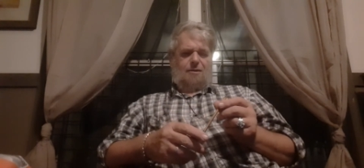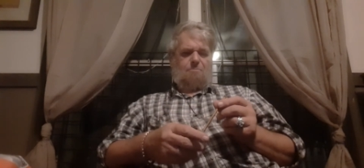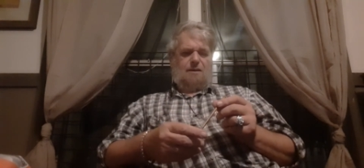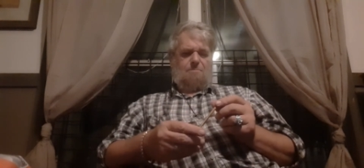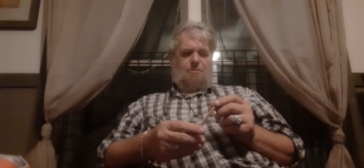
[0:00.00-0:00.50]

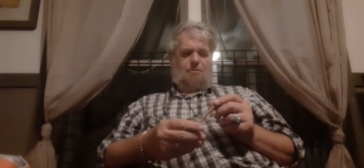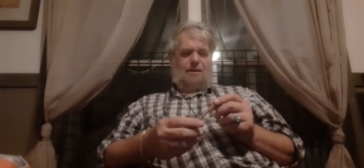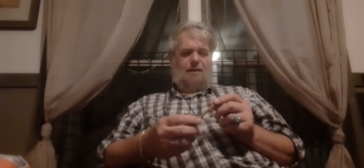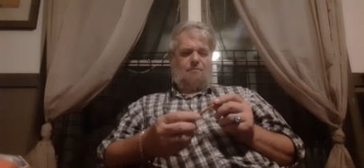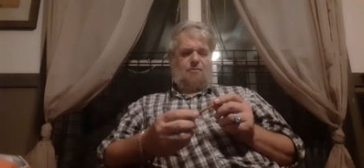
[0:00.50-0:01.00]
people
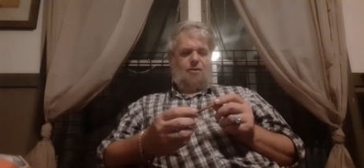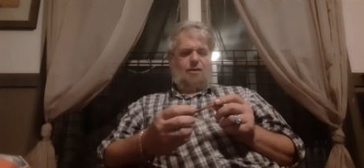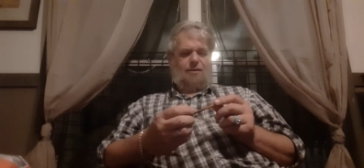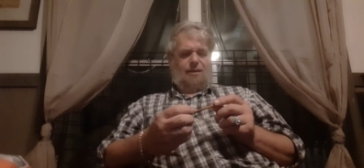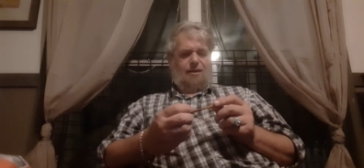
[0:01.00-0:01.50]
have not
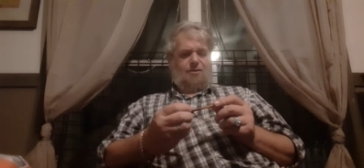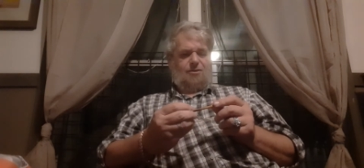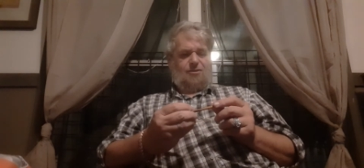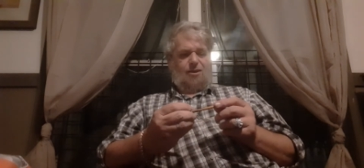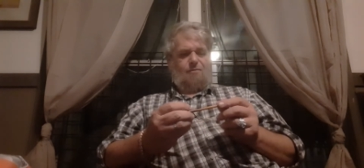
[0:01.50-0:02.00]
yet
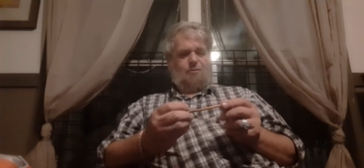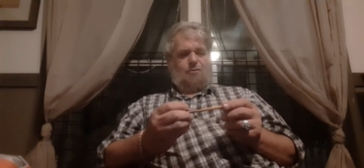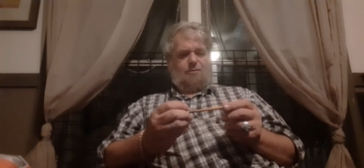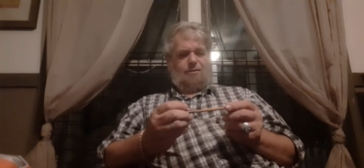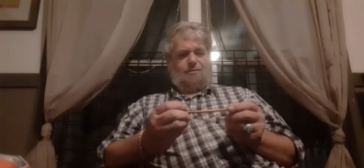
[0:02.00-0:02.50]

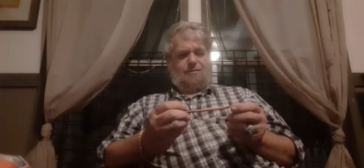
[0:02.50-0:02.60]
discovered